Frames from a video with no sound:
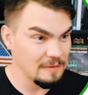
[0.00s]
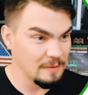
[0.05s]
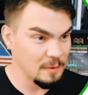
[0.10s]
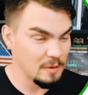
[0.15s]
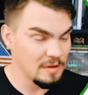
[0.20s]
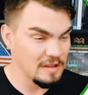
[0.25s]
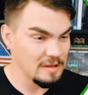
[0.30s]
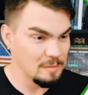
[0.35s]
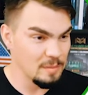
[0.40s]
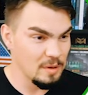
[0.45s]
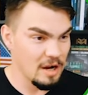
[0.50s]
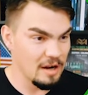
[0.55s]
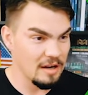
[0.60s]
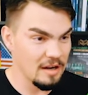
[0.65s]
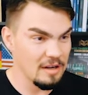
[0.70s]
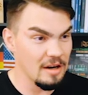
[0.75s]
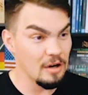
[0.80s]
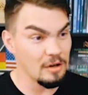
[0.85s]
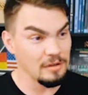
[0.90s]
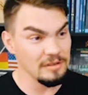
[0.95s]
for this
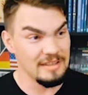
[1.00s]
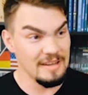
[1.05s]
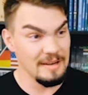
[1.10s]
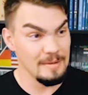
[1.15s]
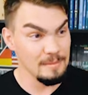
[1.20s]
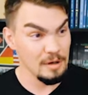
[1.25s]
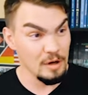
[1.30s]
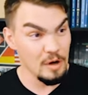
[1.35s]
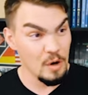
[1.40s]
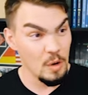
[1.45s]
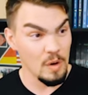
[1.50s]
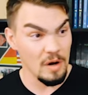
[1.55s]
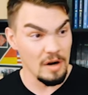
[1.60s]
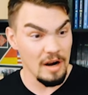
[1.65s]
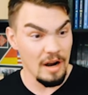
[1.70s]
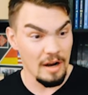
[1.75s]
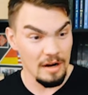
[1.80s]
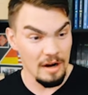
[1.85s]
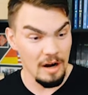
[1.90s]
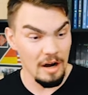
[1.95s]
product called
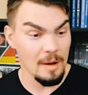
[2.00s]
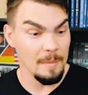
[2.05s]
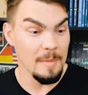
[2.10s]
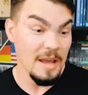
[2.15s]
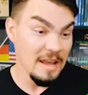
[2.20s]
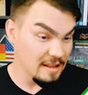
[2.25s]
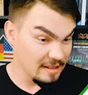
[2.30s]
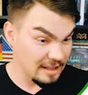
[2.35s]
TimberCore.com.